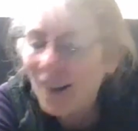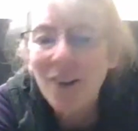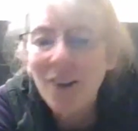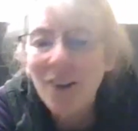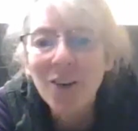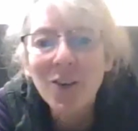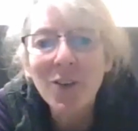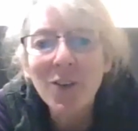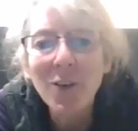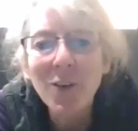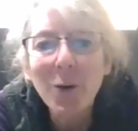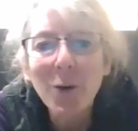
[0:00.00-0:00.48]

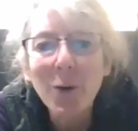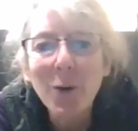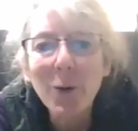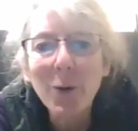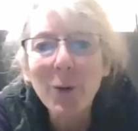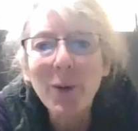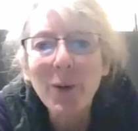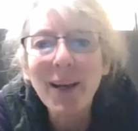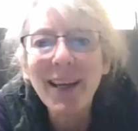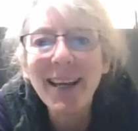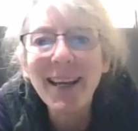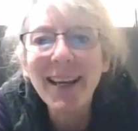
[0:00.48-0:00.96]
So
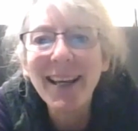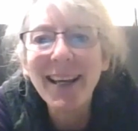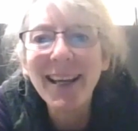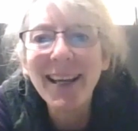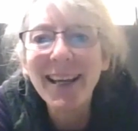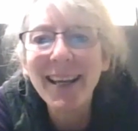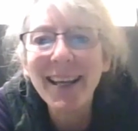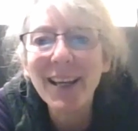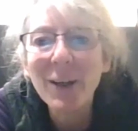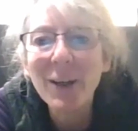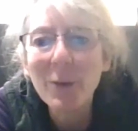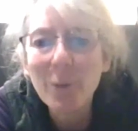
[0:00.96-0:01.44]

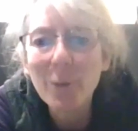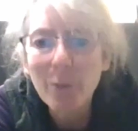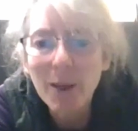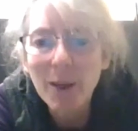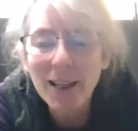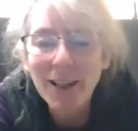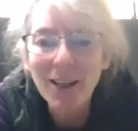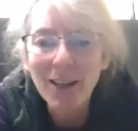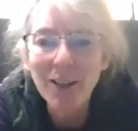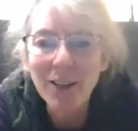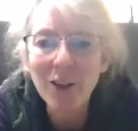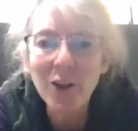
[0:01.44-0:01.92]
we
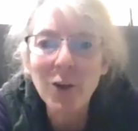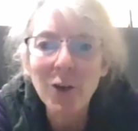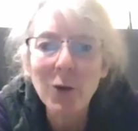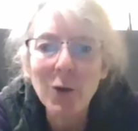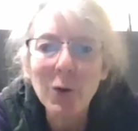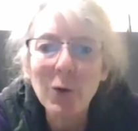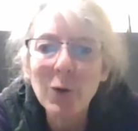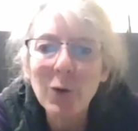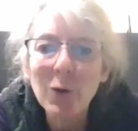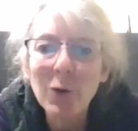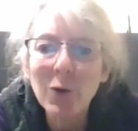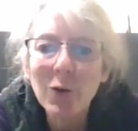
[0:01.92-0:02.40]
can
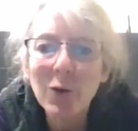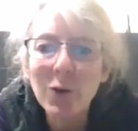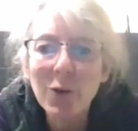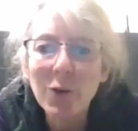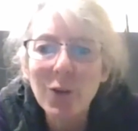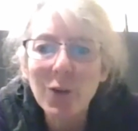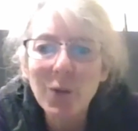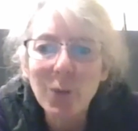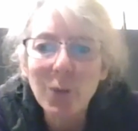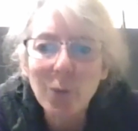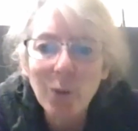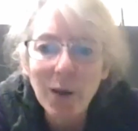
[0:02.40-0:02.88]
use
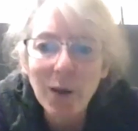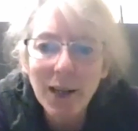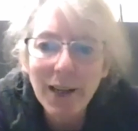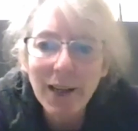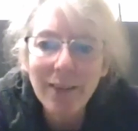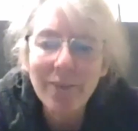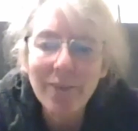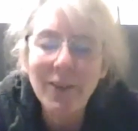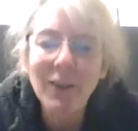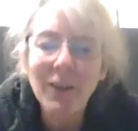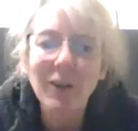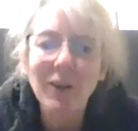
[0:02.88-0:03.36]

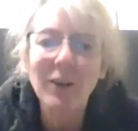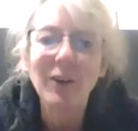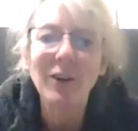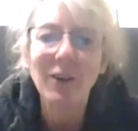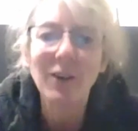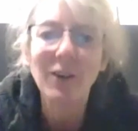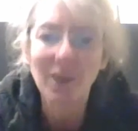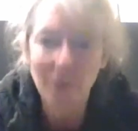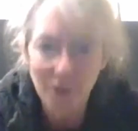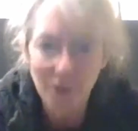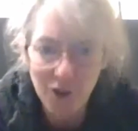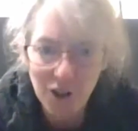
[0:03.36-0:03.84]
whatever
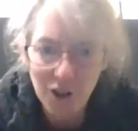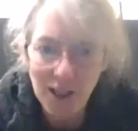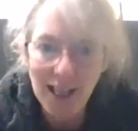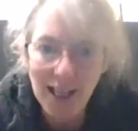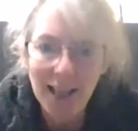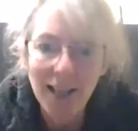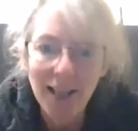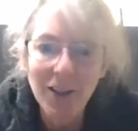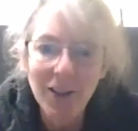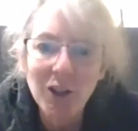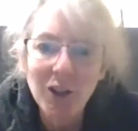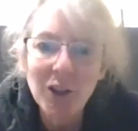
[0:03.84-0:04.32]

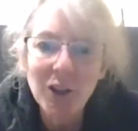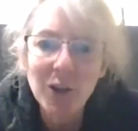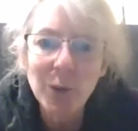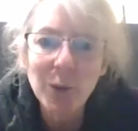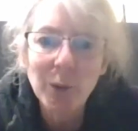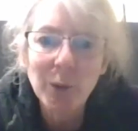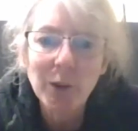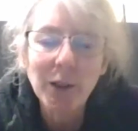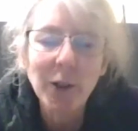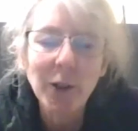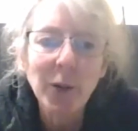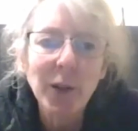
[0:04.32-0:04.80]
challenges we're
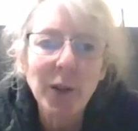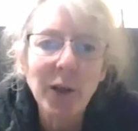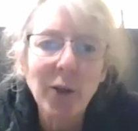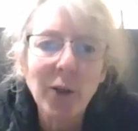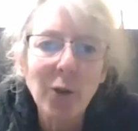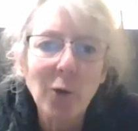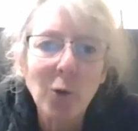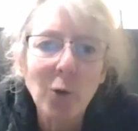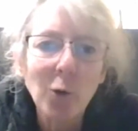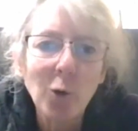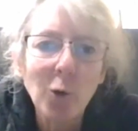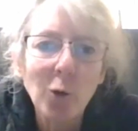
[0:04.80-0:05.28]
going
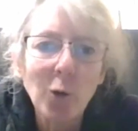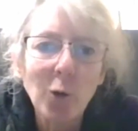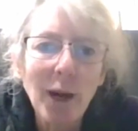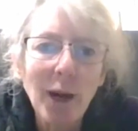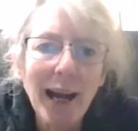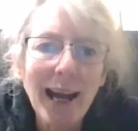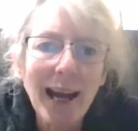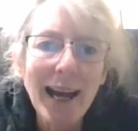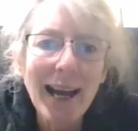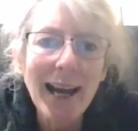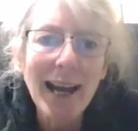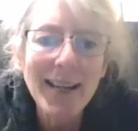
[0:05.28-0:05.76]
through
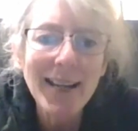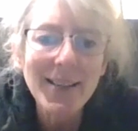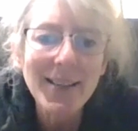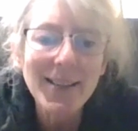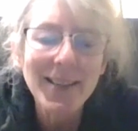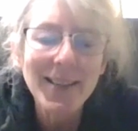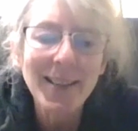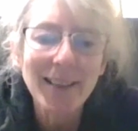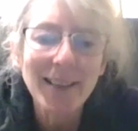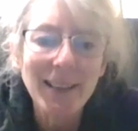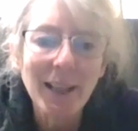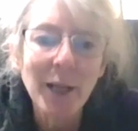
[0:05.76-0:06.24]
as
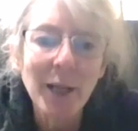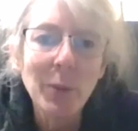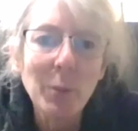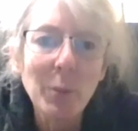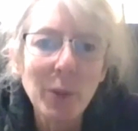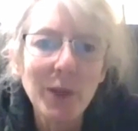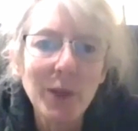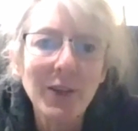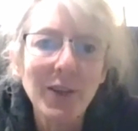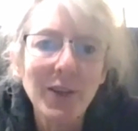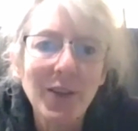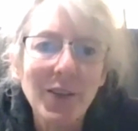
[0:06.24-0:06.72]
an
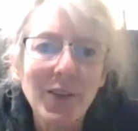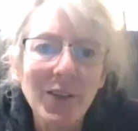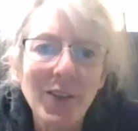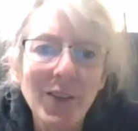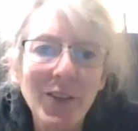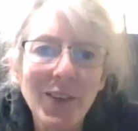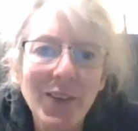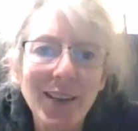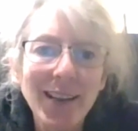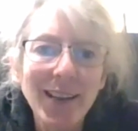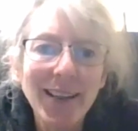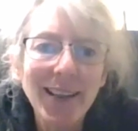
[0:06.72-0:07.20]
impetus
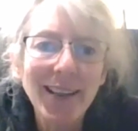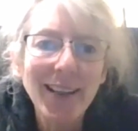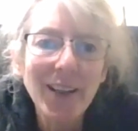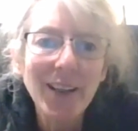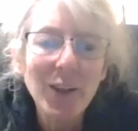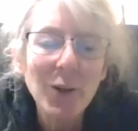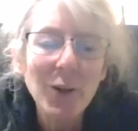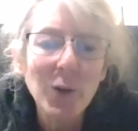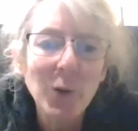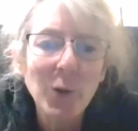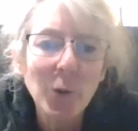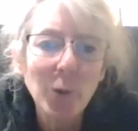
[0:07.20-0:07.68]

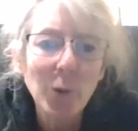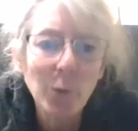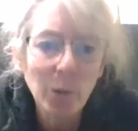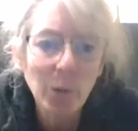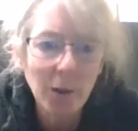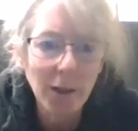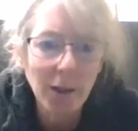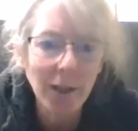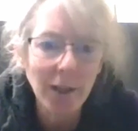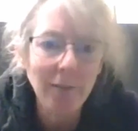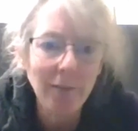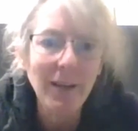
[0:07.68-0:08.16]
to
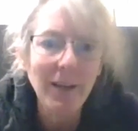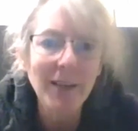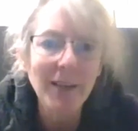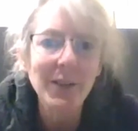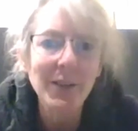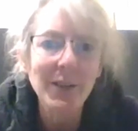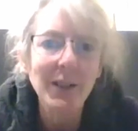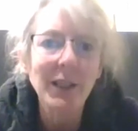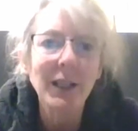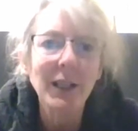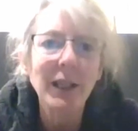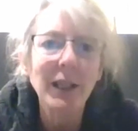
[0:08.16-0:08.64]

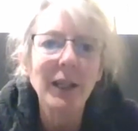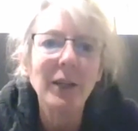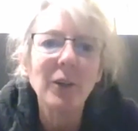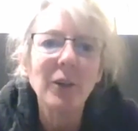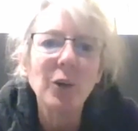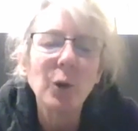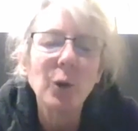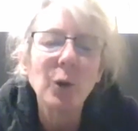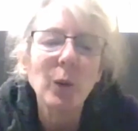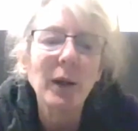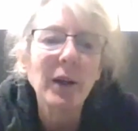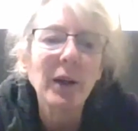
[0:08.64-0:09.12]
investigate,
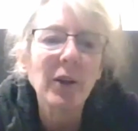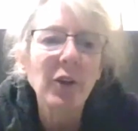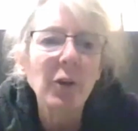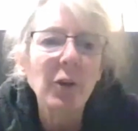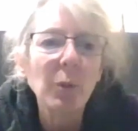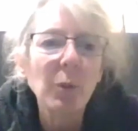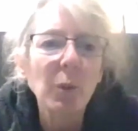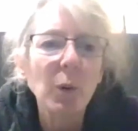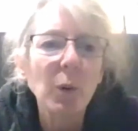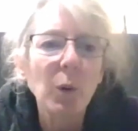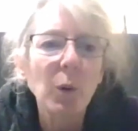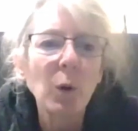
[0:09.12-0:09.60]
to
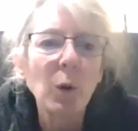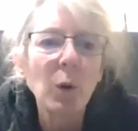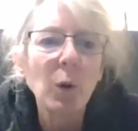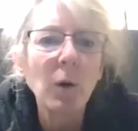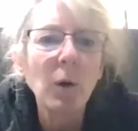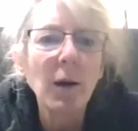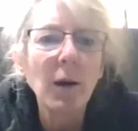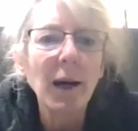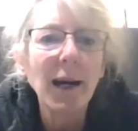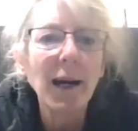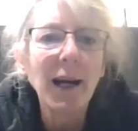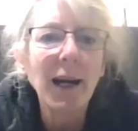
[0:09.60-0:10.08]

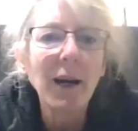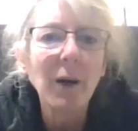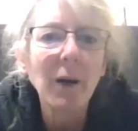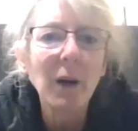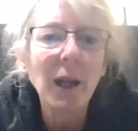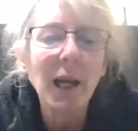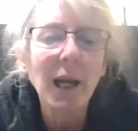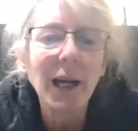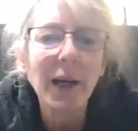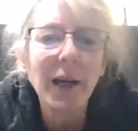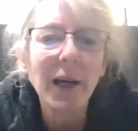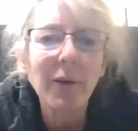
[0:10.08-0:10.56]
explore our
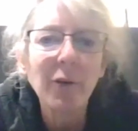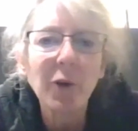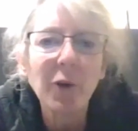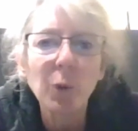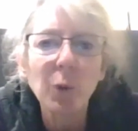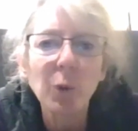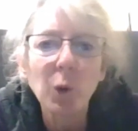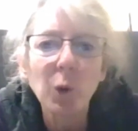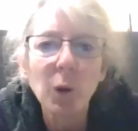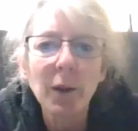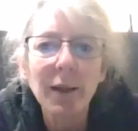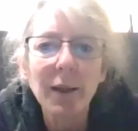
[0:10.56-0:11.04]
lives
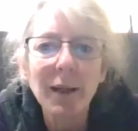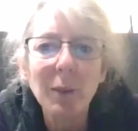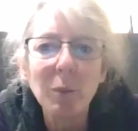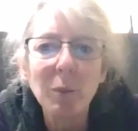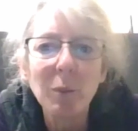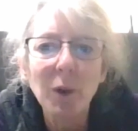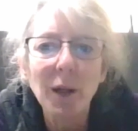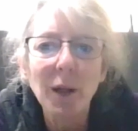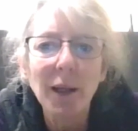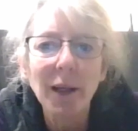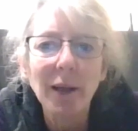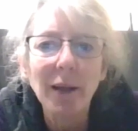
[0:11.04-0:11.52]
more
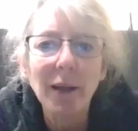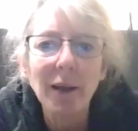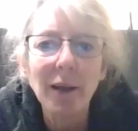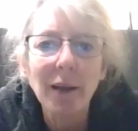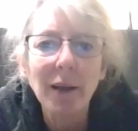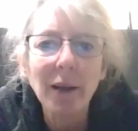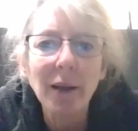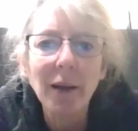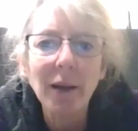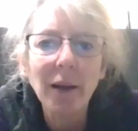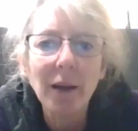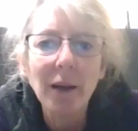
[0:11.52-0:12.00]
deeply,
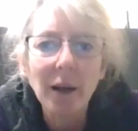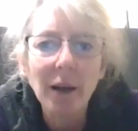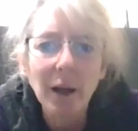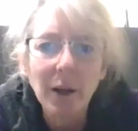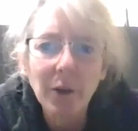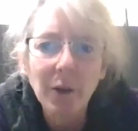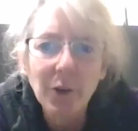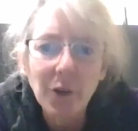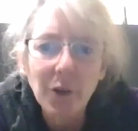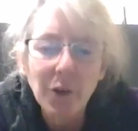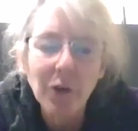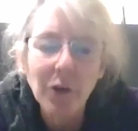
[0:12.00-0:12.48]
and
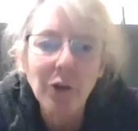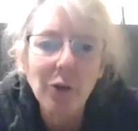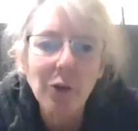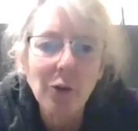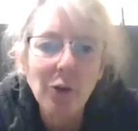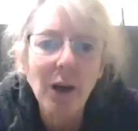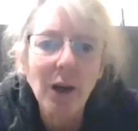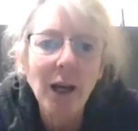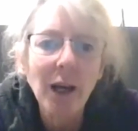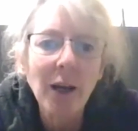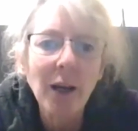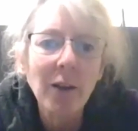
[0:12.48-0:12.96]
to
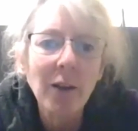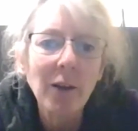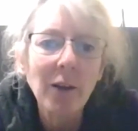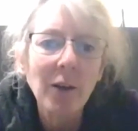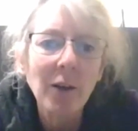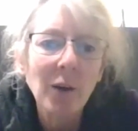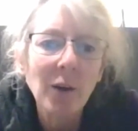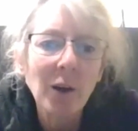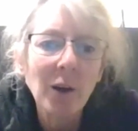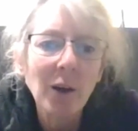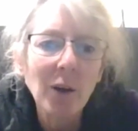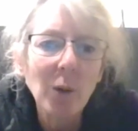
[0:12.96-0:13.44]

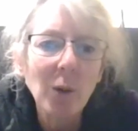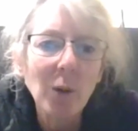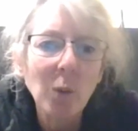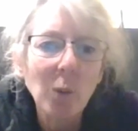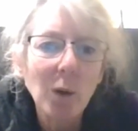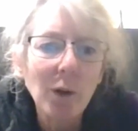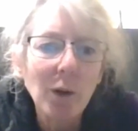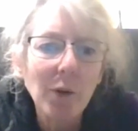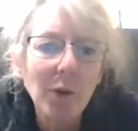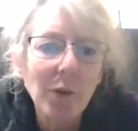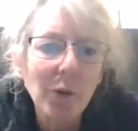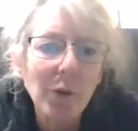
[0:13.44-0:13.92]
strengthen
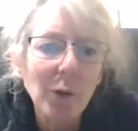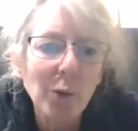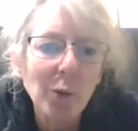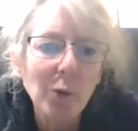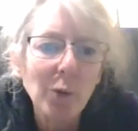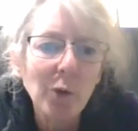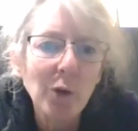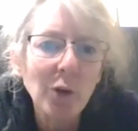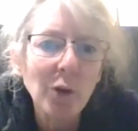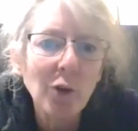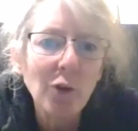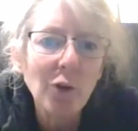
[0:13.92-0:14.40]
what's of
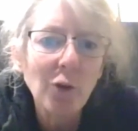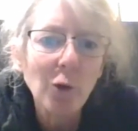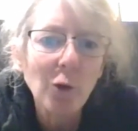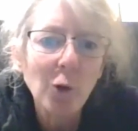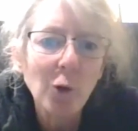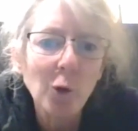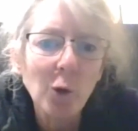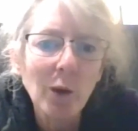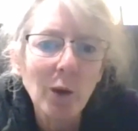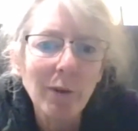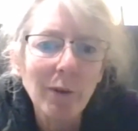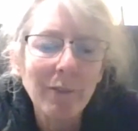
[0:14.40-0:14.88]

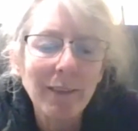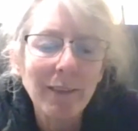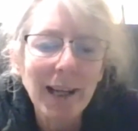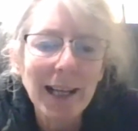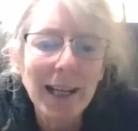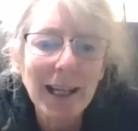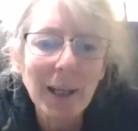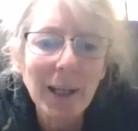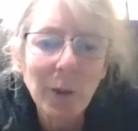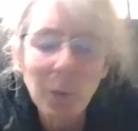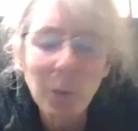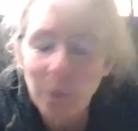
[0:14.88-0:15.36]
true
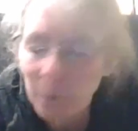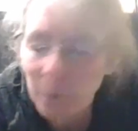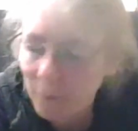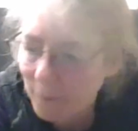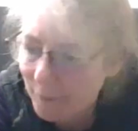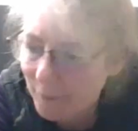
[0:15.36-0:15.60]
value.